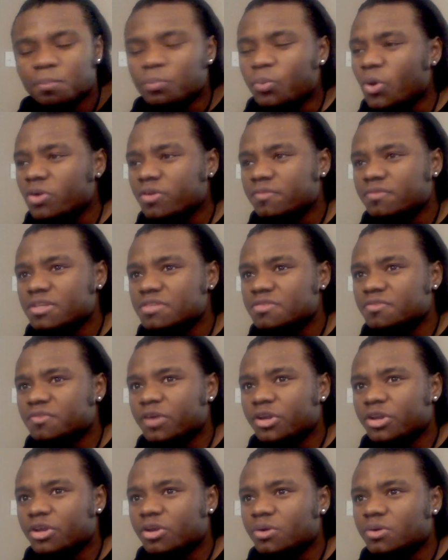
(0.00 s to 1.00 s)
point of this
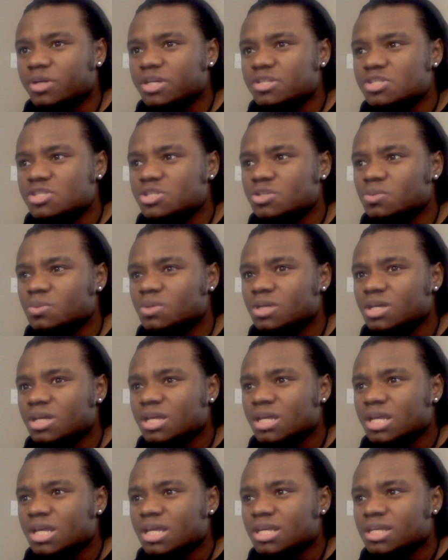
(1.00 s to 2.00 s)
video is to
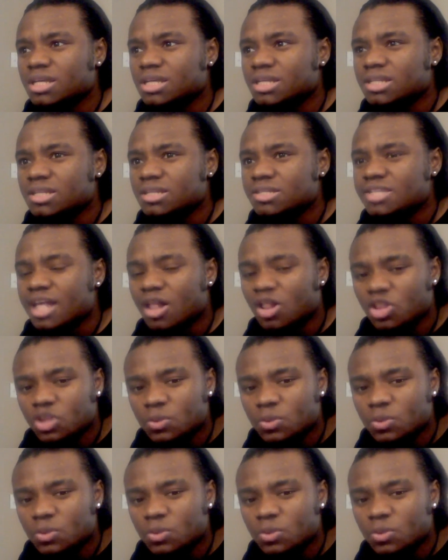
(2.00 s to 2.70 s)
tell